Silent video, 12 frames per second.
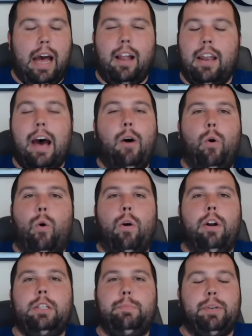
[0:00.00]
Allow
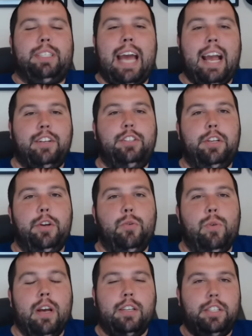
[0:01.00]
Aura to protect
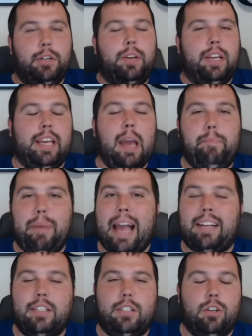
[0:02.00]
you so you can get
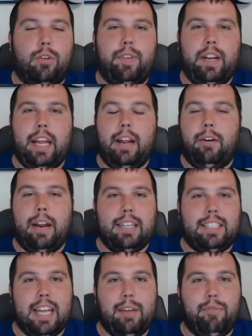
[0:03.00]
back to surfing the internet
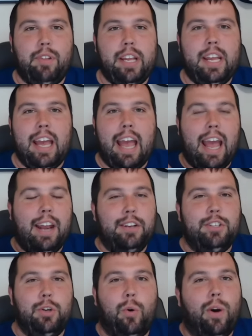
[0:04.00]
safely and
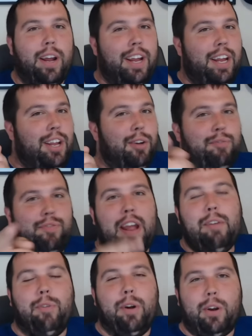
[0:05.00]
enjoy your
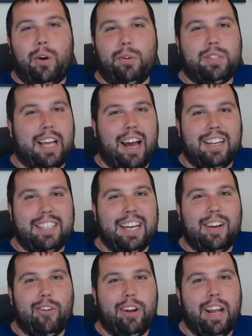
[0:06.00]
favorite Colts
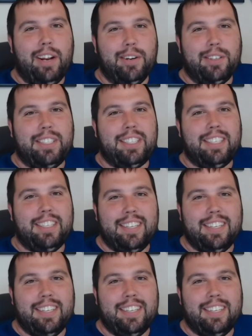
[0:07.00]
content creators.